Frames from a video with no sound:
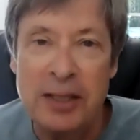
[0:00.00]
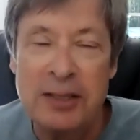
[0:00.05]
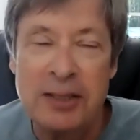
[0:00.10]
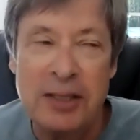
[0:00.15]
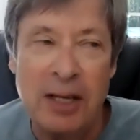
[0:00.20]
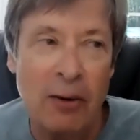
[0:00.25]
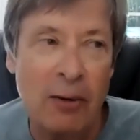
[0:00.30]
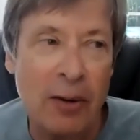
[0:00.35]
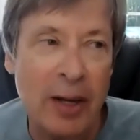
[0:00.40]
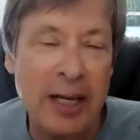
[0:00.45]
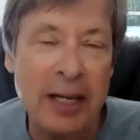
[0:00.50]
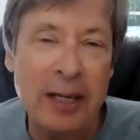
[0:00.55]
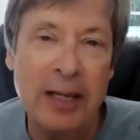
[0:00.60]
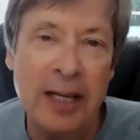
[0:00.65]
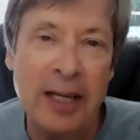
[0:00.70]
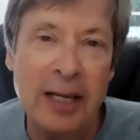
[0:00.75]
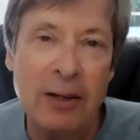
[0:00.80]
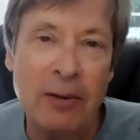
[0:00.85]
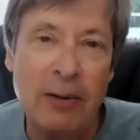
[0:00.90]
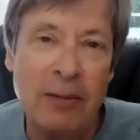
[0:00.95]
So
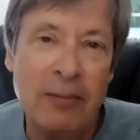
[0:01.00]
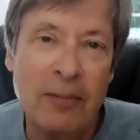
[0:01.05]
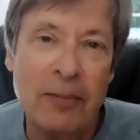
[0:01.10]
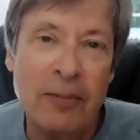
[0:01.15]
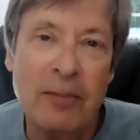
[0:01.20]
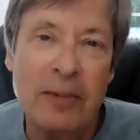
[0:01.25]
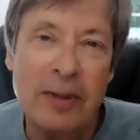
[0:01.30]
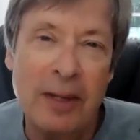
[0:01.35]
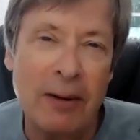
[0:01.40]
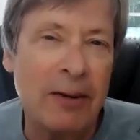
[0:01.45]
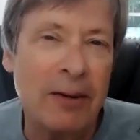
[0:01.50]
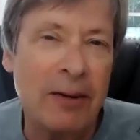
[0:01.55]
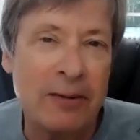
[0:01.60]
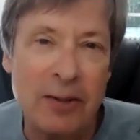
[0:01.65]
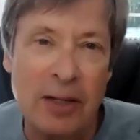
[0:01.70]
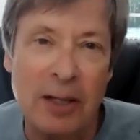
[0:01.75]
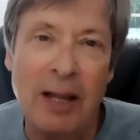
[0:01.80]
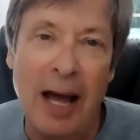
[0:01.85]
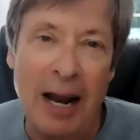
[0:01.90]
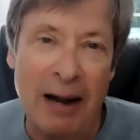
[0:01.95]
there's a
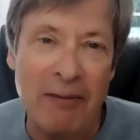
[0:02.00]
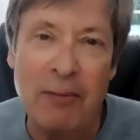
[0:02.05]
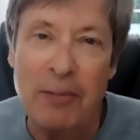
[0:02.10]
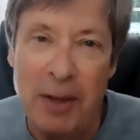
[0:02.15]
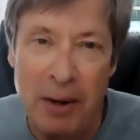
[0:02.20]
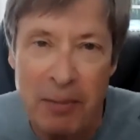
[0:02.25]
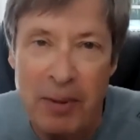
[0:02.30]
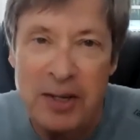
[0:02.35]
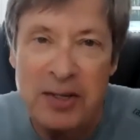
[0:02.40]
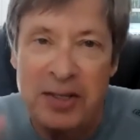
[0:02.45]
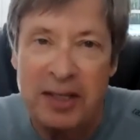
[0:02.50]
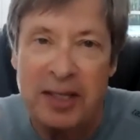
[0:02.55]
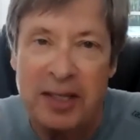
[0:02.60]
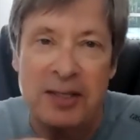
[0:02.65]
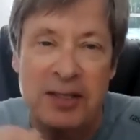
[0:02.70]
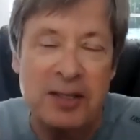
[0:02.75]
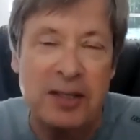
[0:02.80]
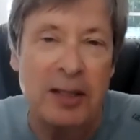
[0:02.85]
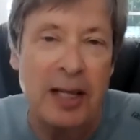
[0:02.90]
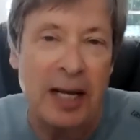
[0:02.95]
lot of them. They're basically
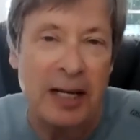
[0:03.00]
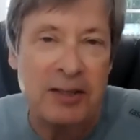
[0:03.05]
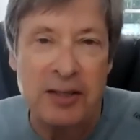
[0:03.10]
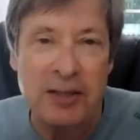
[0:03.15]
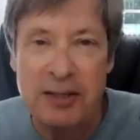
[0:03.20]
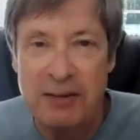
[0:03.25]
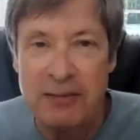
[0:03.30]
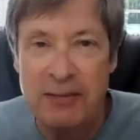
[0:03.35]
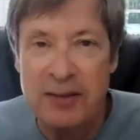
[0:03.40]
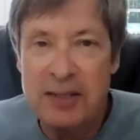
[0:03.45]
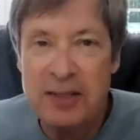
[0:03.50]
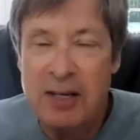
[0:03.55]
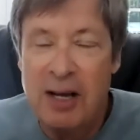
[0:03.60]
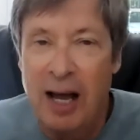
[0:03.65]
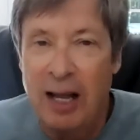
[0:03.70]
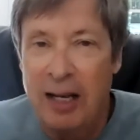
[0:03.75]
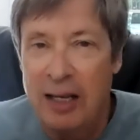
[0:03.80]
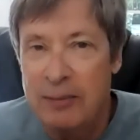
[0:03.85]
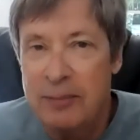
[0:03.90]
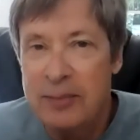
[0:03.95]
just collections of his
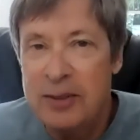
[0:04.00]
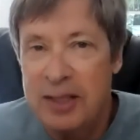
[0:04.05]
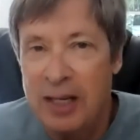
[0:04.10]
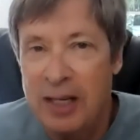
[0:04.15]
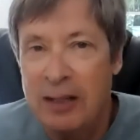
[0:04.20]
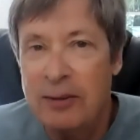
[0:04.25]
columns. So.